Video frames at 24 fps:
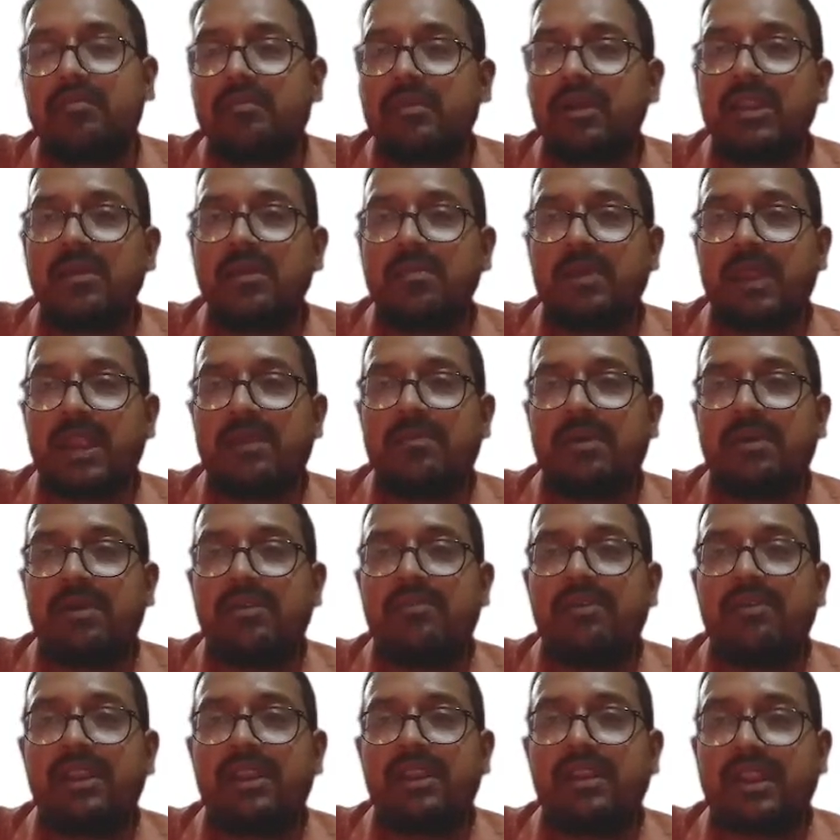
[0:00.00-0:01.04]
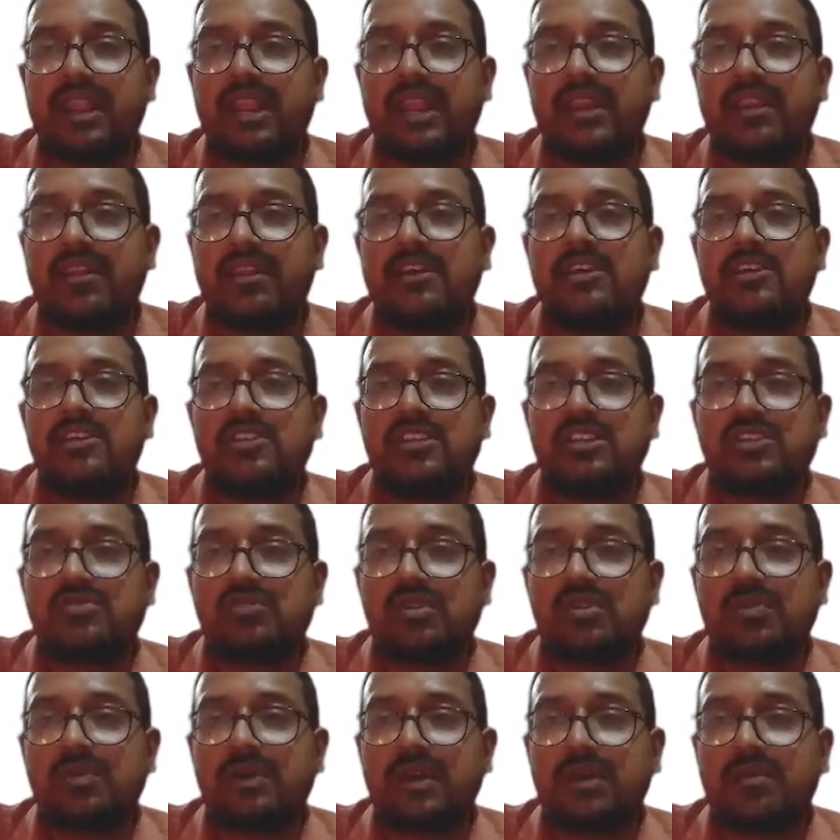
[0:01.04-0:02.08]
multiplied by 1, right? This
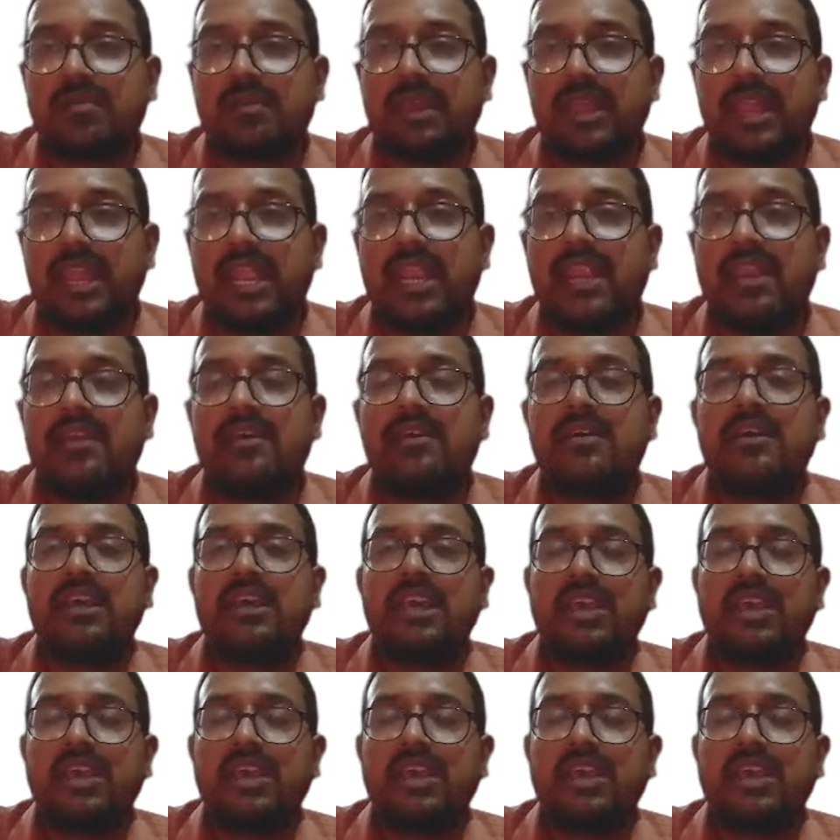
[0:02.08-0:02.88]
will become 8.